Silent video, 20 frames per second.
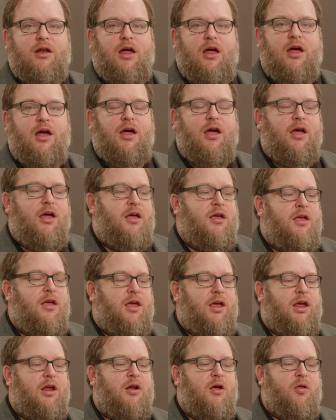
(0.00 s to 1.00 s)

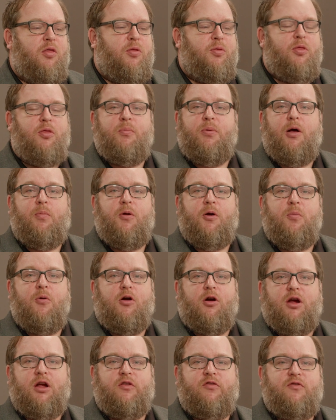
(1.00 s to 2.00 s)
the public
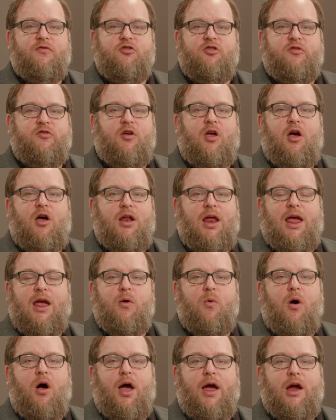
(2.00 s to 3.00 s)
markets have just gone
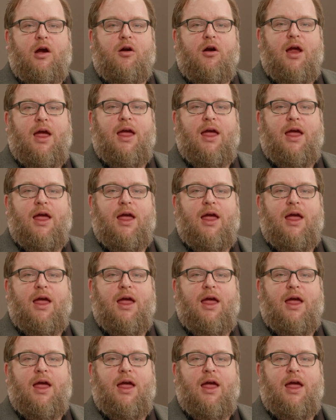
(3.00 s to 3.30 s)
haywire,